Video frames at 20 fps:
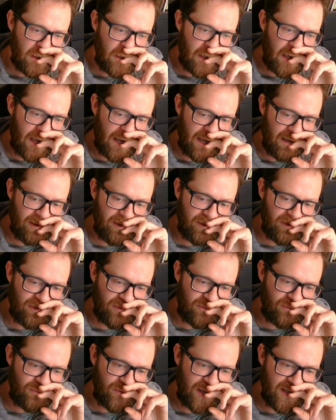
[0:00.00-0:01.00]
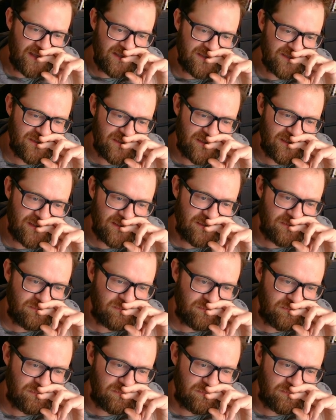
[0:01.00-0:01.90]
Hair razor.